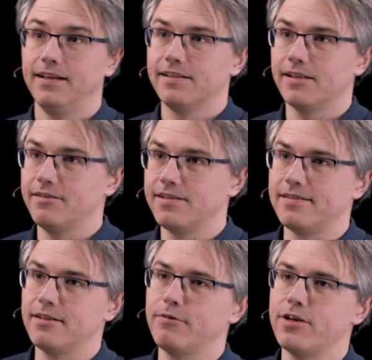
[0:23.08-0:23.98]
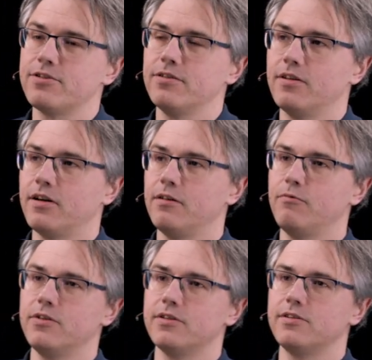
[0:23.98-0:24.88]
So this is the question that I
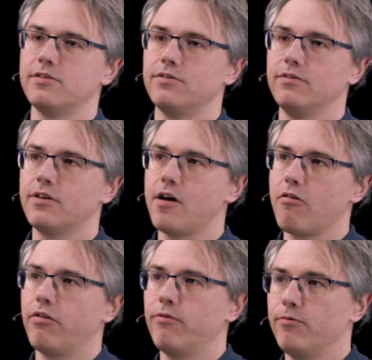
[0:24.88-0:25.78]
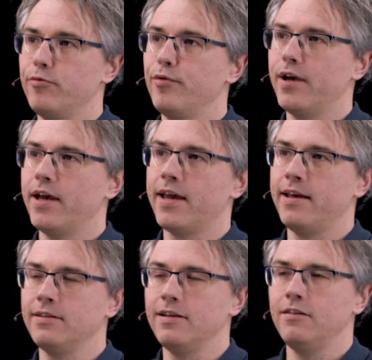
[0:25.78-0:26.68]
want us to go through.
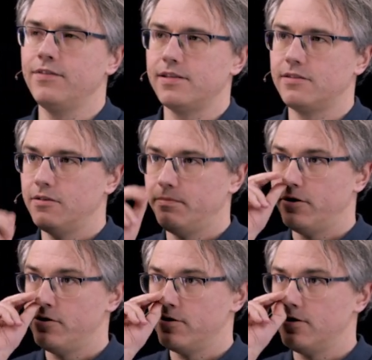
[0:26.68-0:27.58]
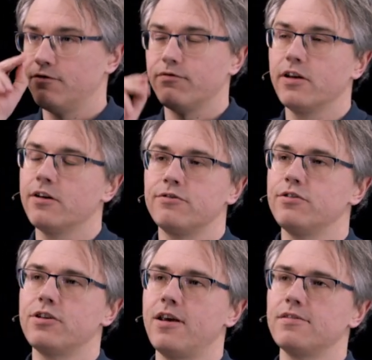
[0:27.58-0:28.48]
An investor purchases 300
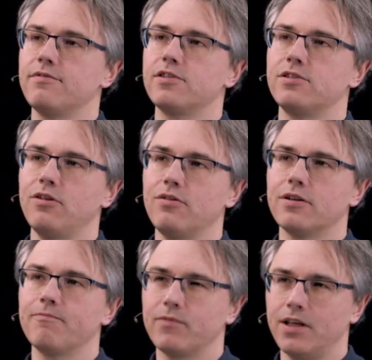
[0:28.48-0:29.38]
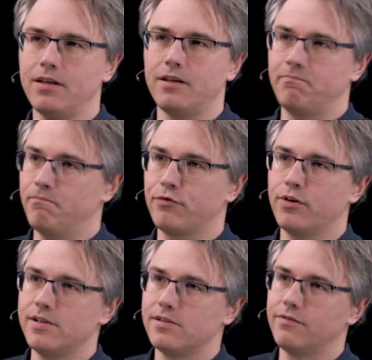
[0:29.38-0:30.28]
shares of stock at a
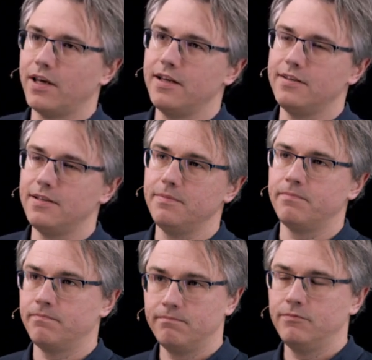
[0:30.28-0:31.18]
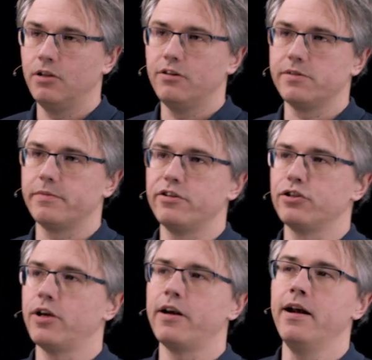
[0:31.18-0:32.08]
price of $80 per
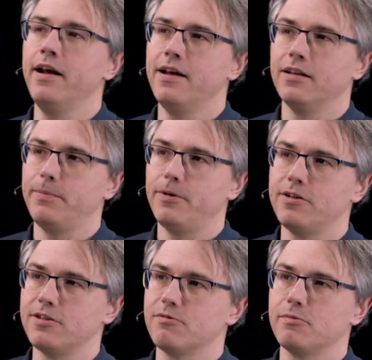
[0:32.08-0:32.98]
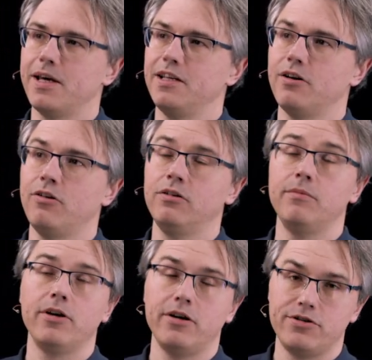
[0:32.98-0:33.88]
share. The purchase was made on a
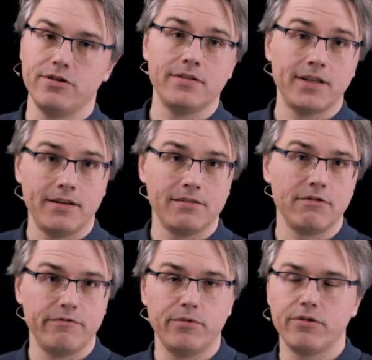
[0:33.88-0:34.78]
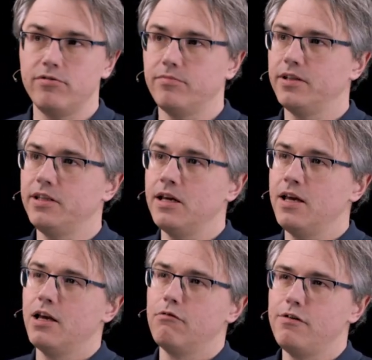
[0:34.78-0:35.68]
margin, that is with borrowed money,
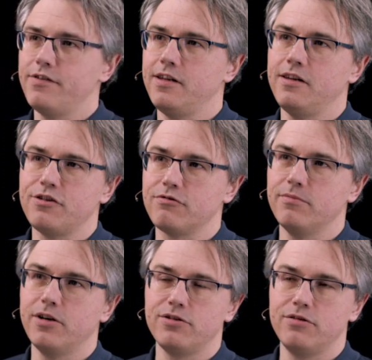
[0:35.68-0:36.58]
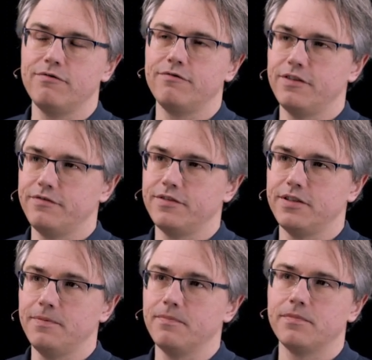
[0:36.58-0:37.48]
with an initial margin of 50%.